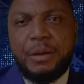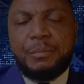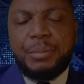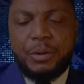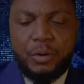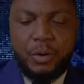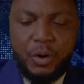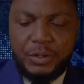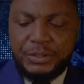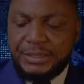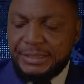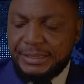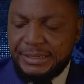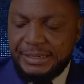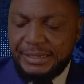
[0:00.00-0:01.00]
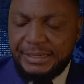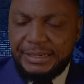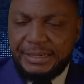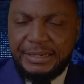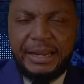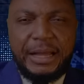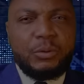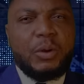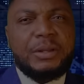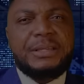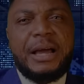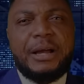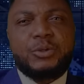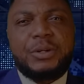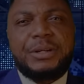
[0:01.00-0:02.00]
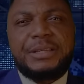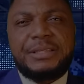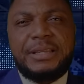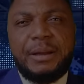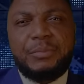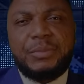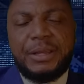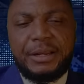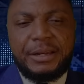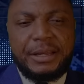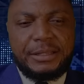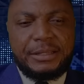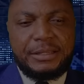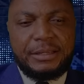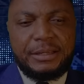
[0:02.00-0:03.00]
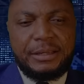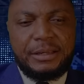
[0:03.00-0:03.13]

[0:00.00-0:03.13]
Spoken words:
Because that was actually something that